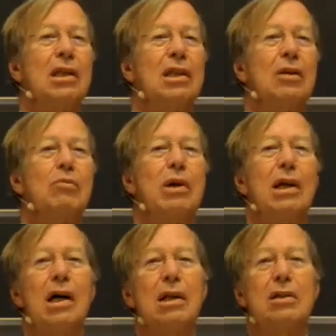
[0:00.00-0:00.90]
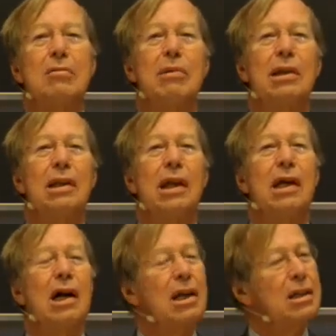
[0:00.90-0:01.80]
that we
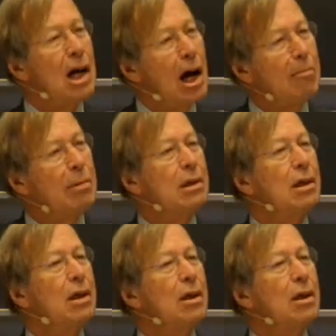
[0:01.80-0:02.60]
ultimately adopt